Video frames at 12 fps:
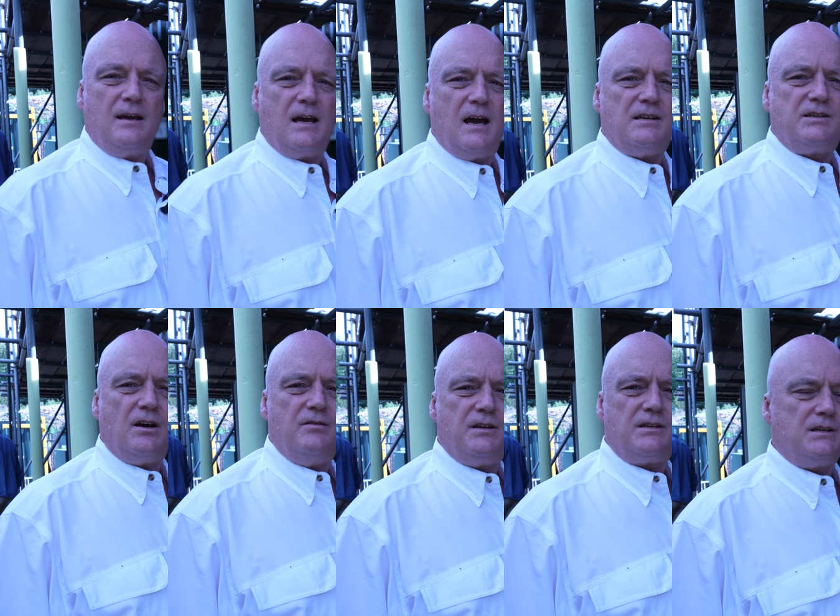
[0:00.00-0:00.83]
Okay, so
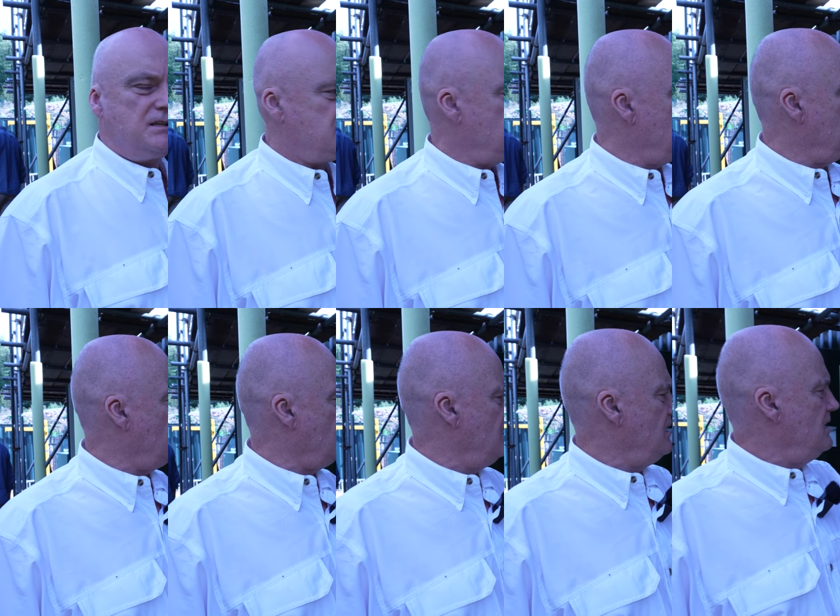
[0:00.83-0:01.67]
this is the,
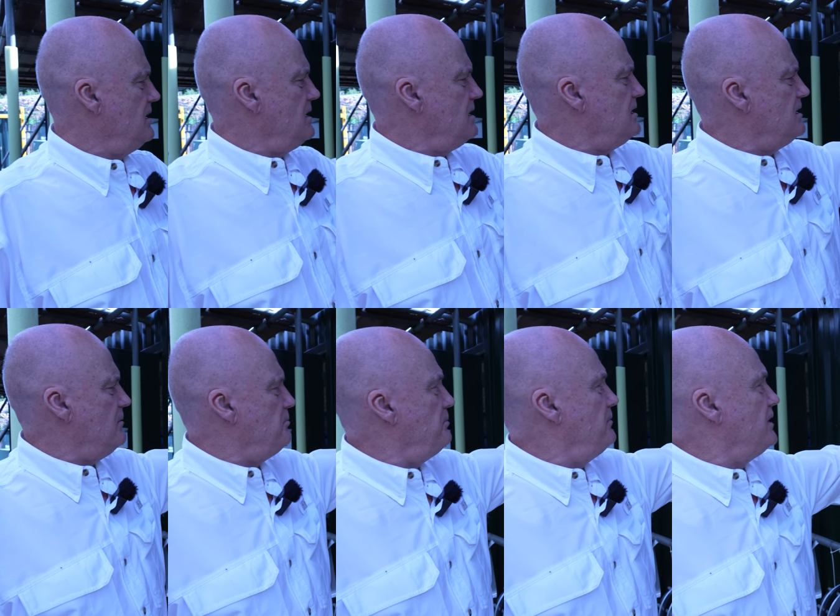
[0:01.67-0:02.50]
uh, the,
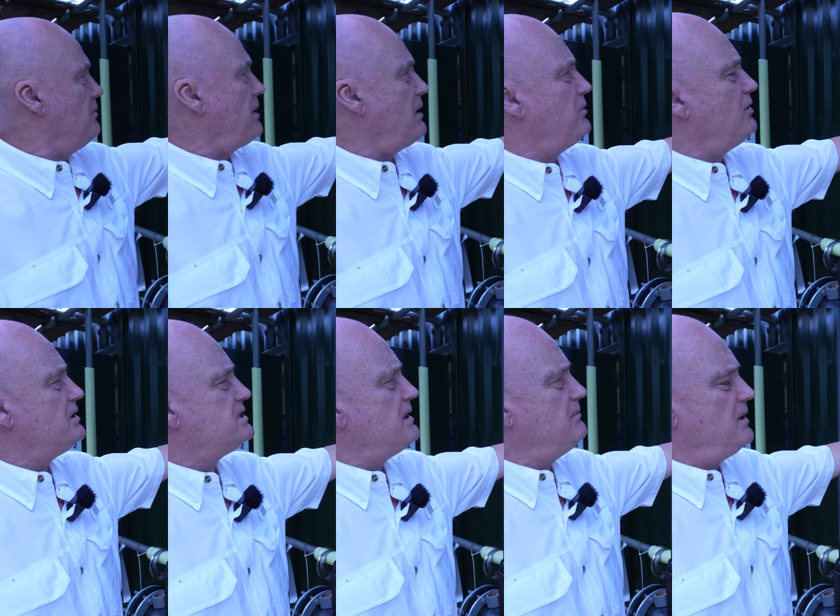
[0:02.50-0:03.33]
the bubbler
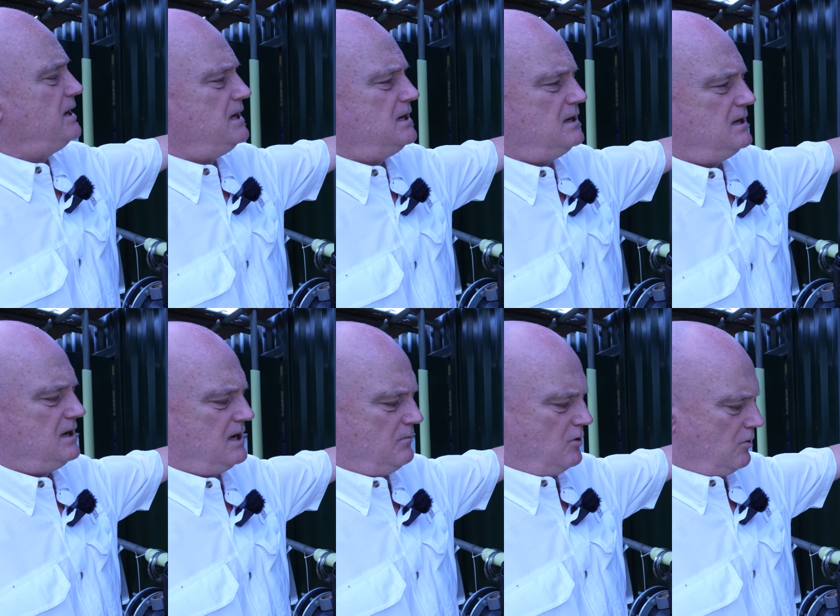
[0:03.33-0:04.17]
assembly
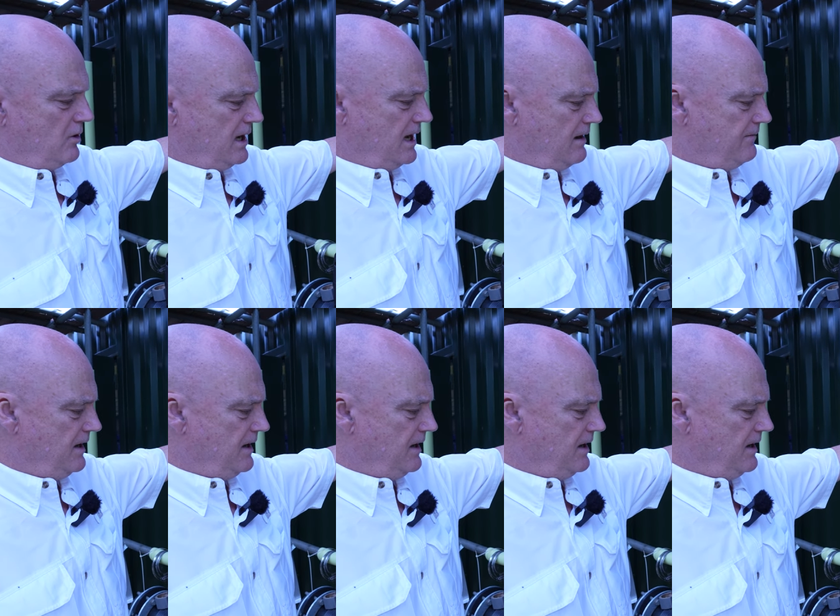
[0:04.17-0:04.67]
and what we have